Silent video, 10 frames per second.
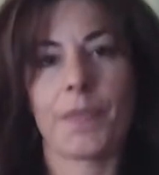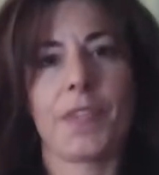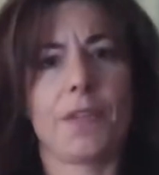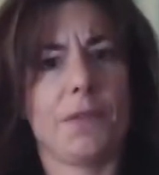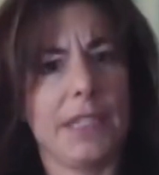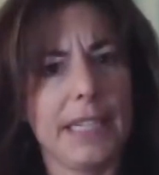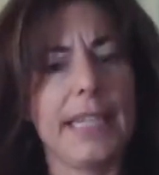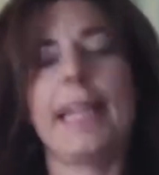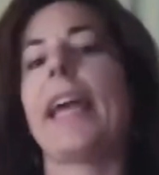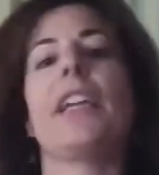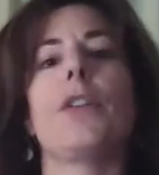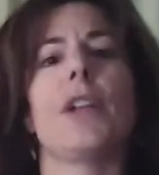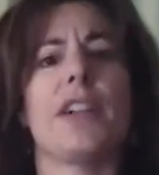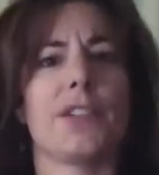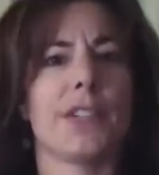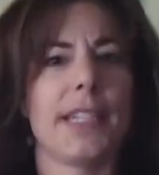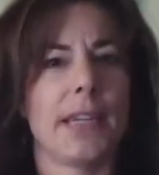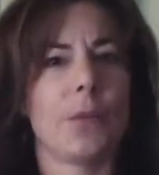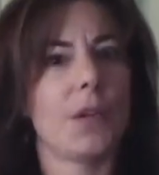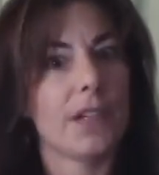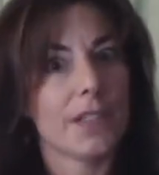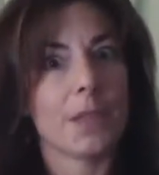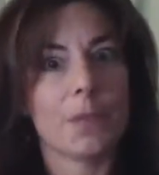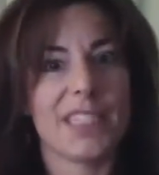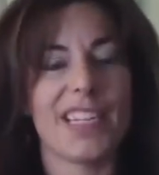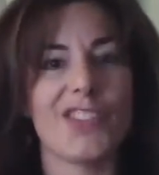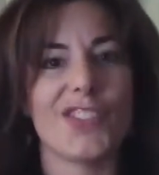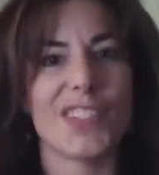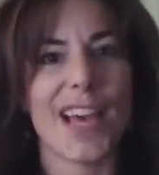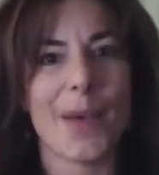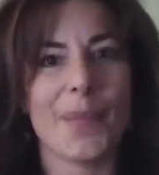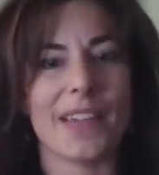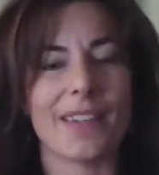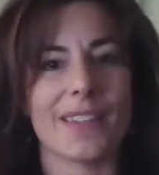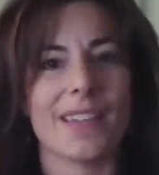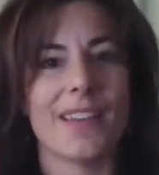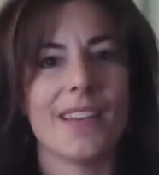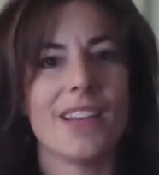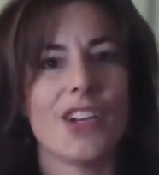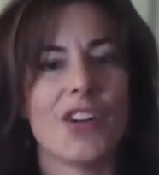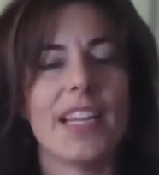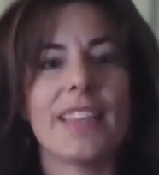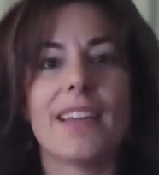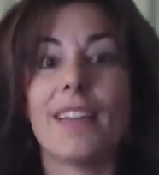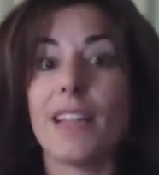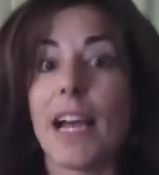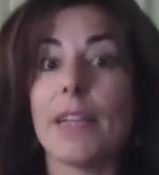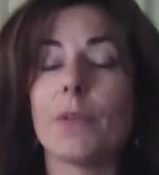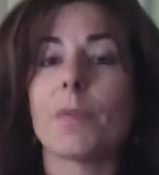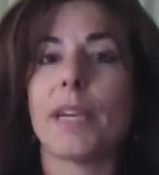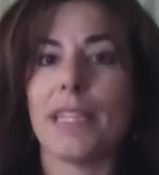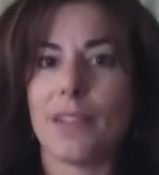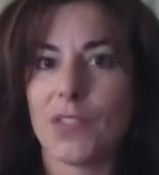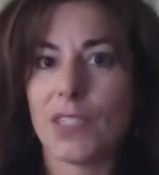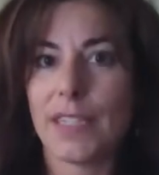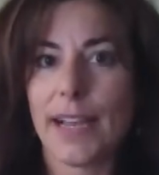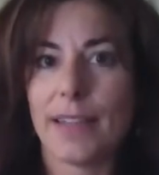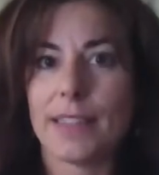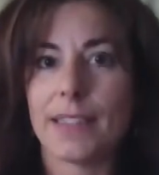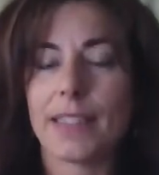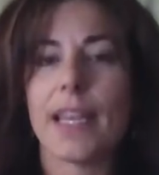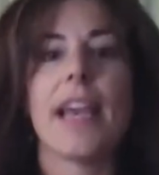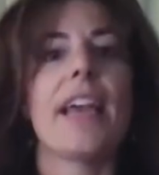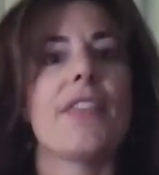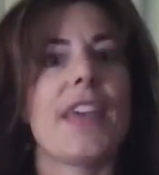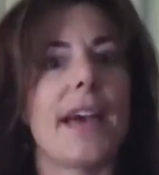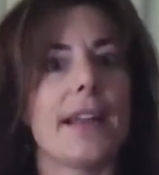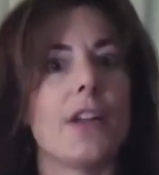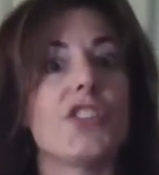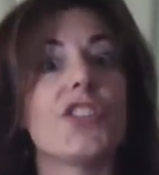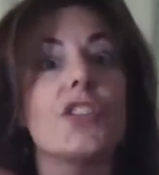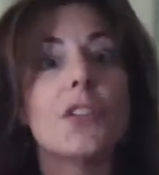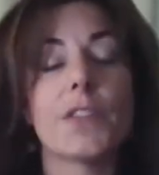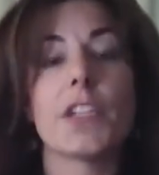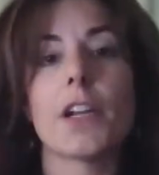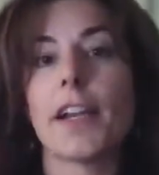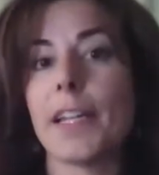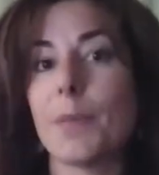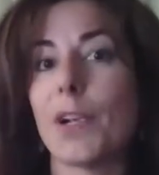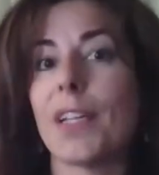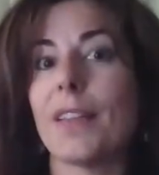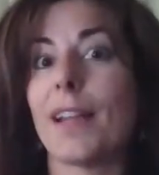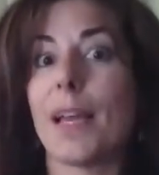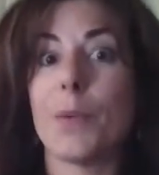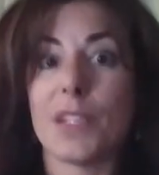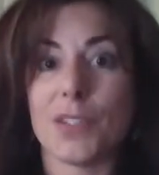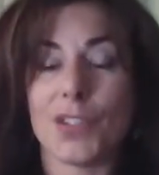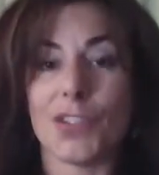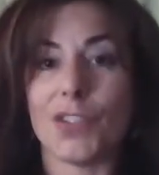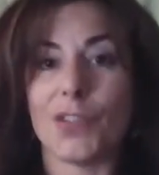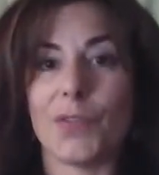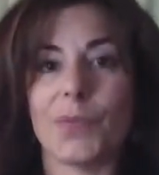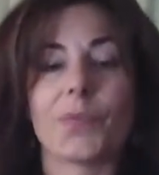that really get you to understand what are some potential topics, right, that align with my gifts and talents, that serve the target market that I want to serve,